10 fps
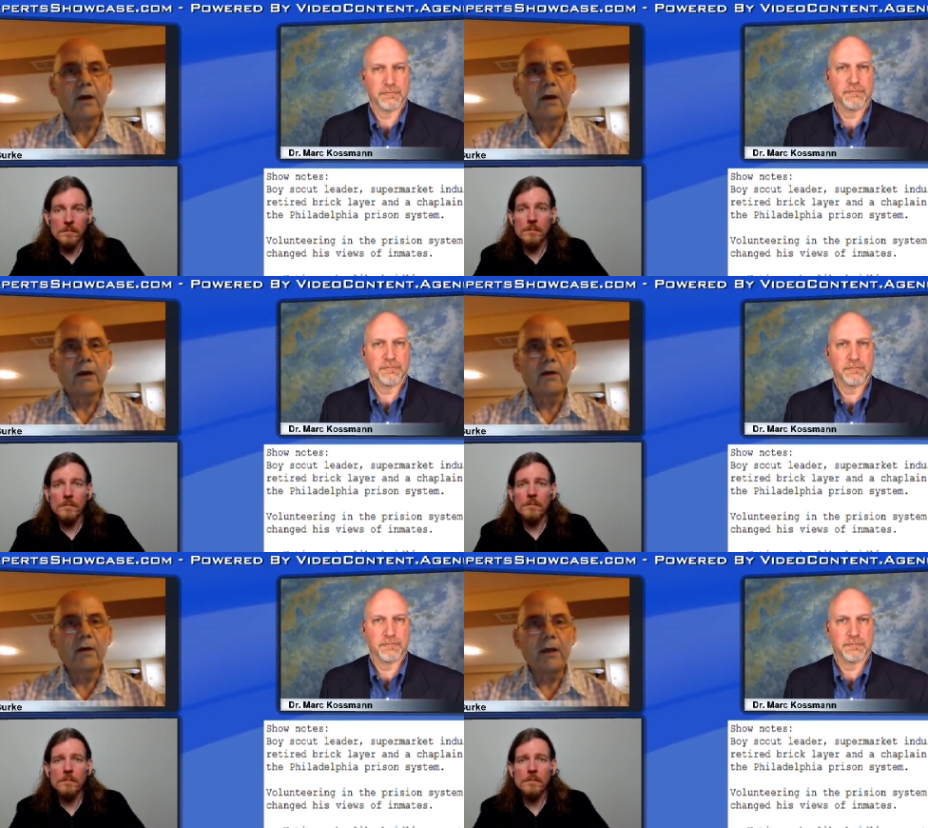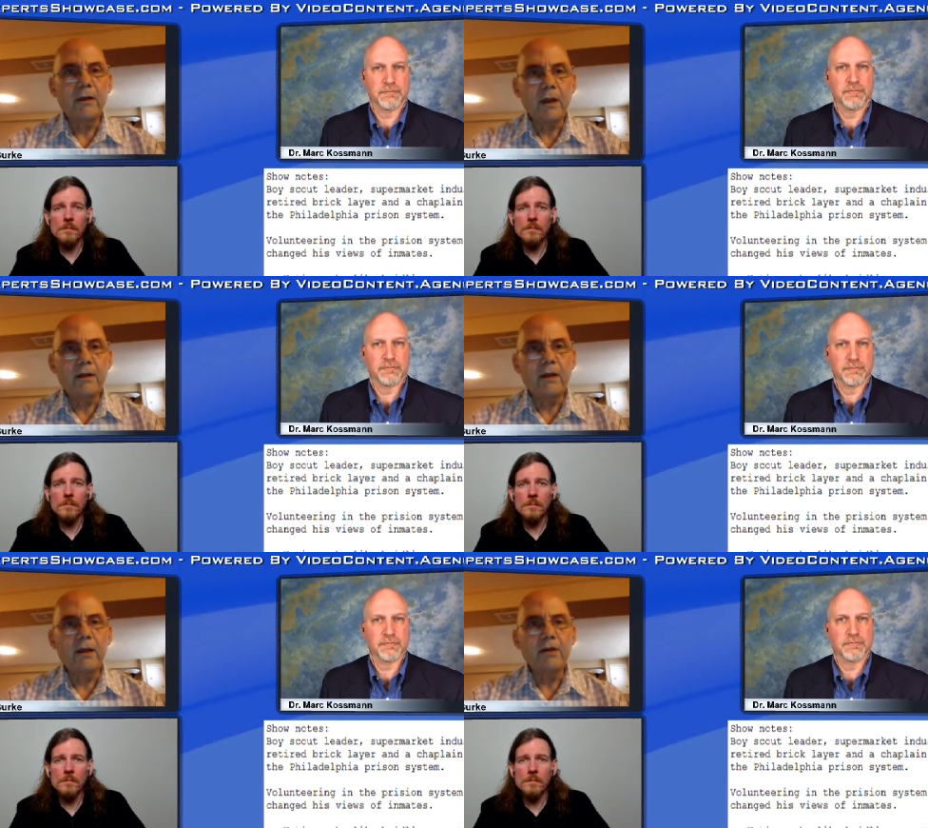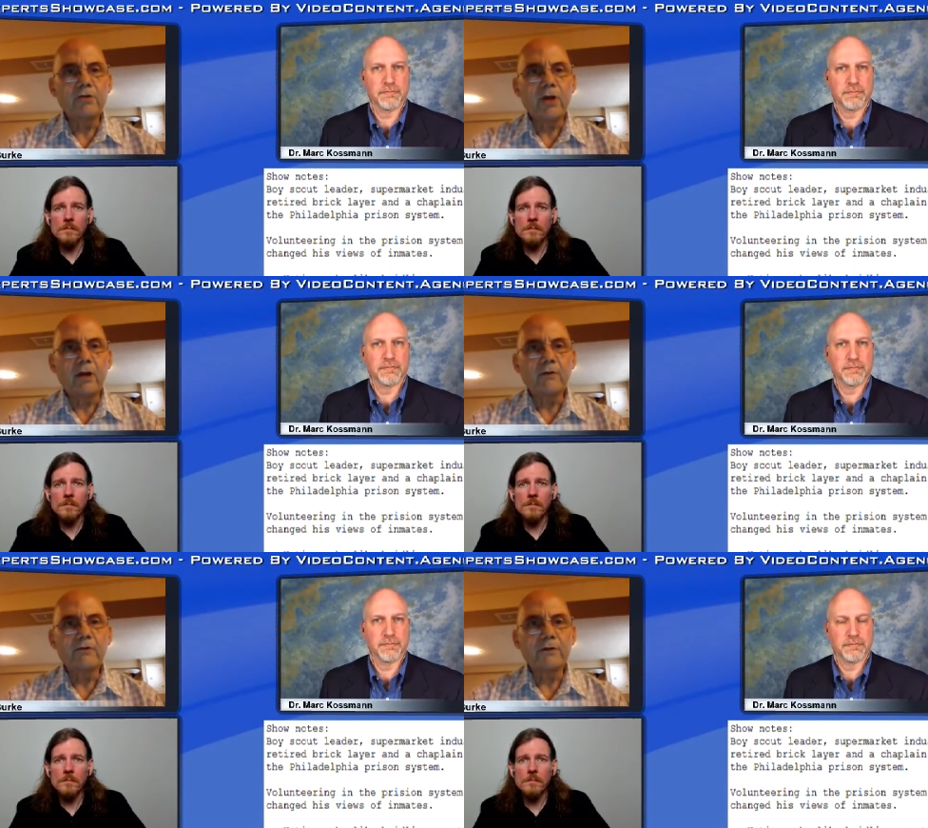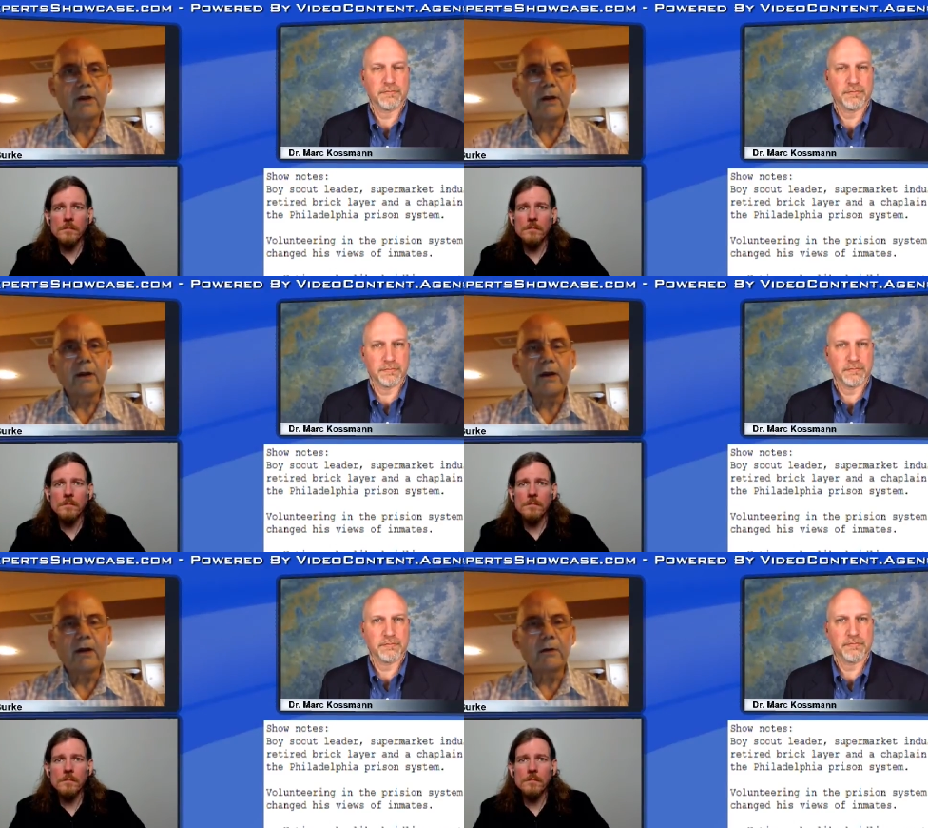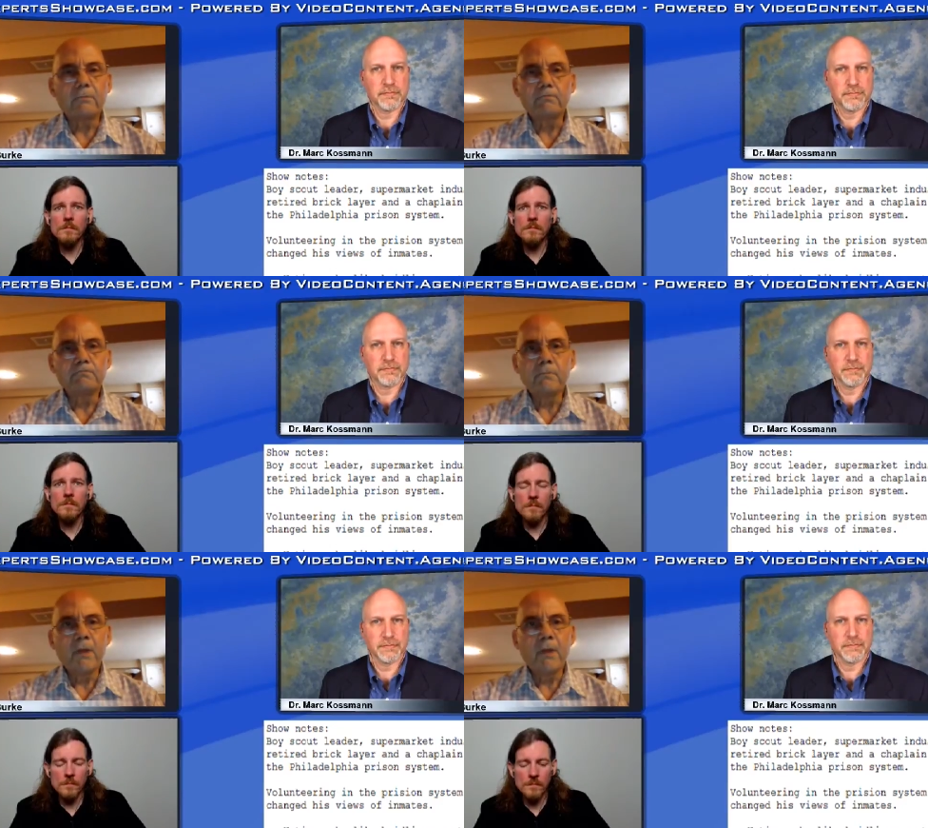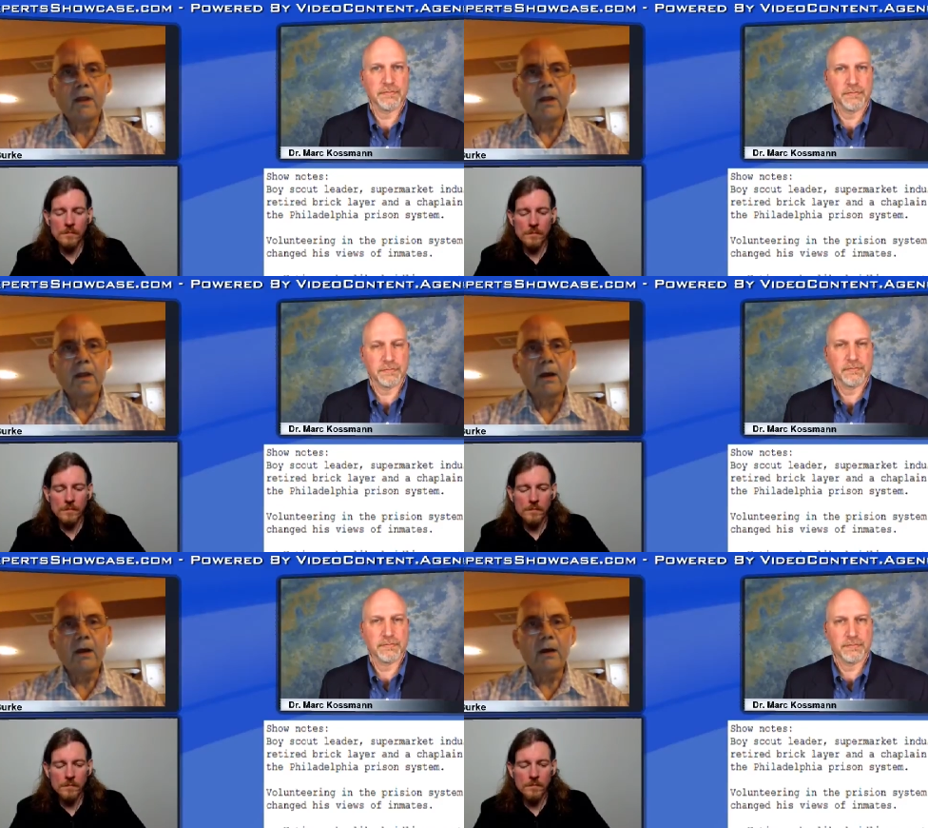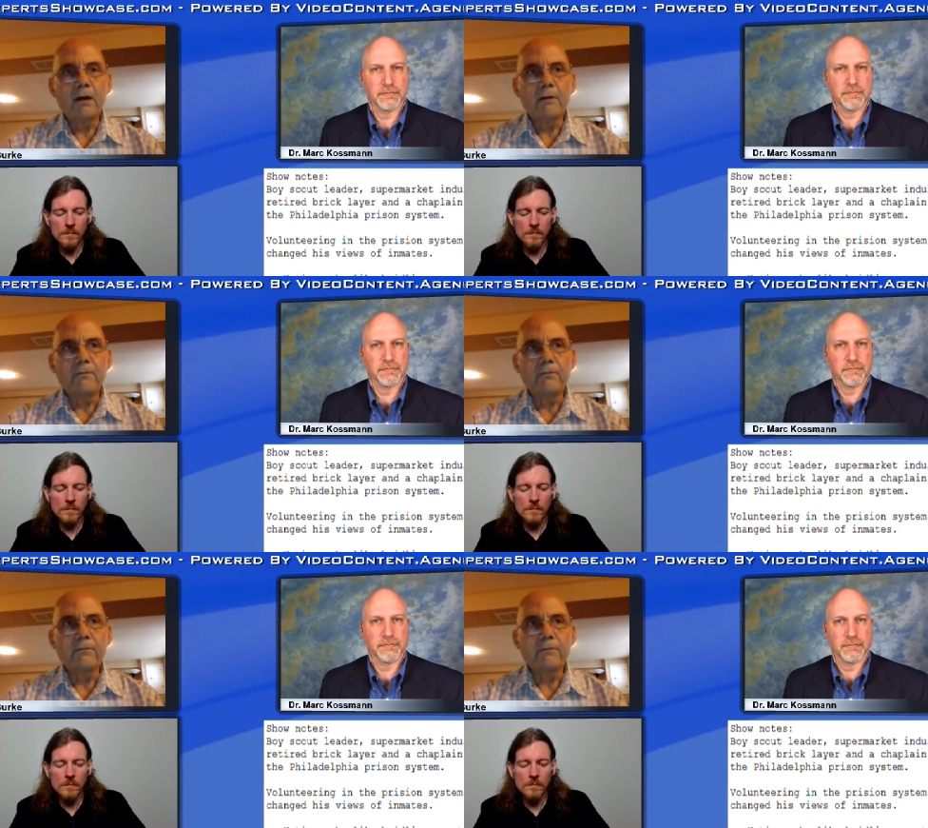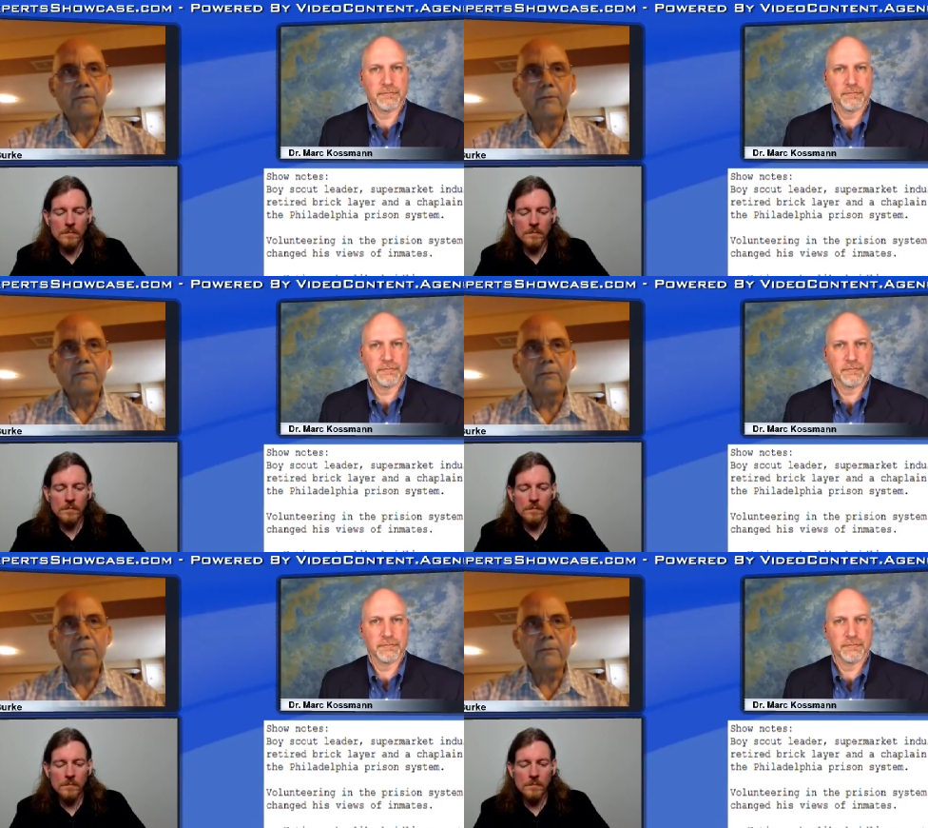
Speaker 1: uh, in, in in the jails. They um, um,